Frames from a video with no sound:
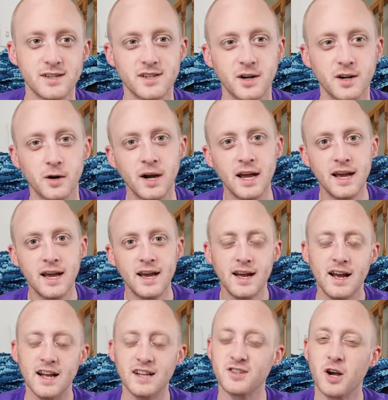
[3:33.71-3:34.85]
So
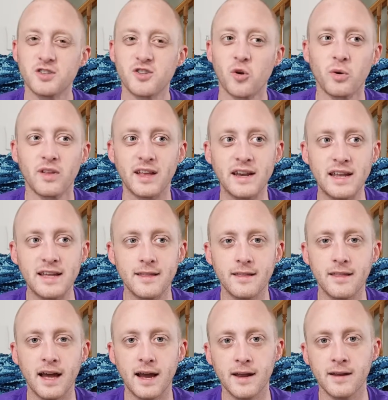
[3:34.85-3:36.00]
it's also really neat
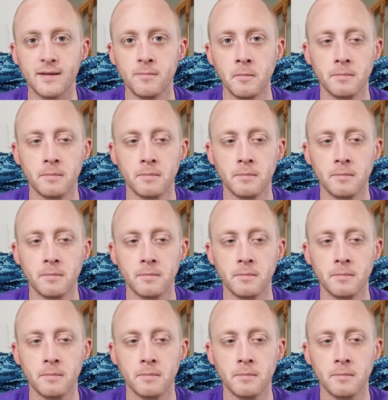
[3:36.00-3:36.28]
that